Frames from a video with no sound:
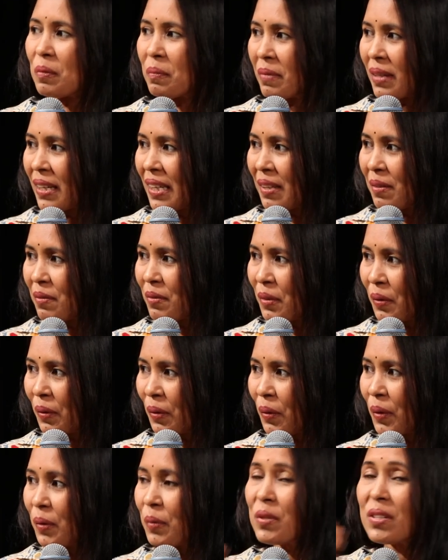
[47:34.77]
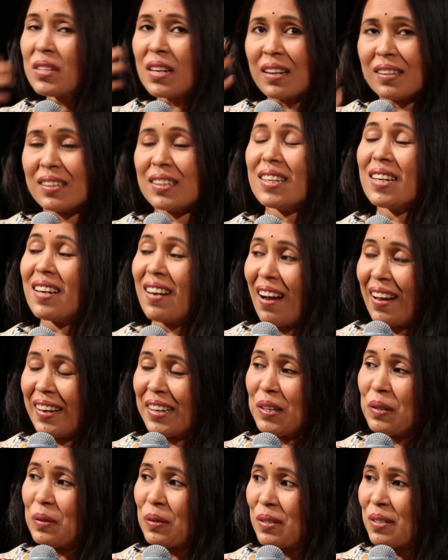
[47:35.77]
you believe, you know, you started
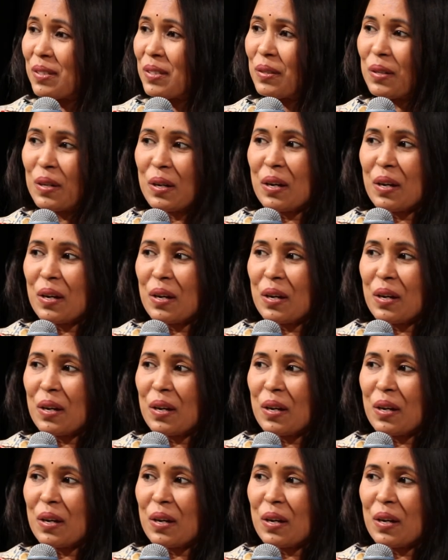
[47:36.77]
crying also.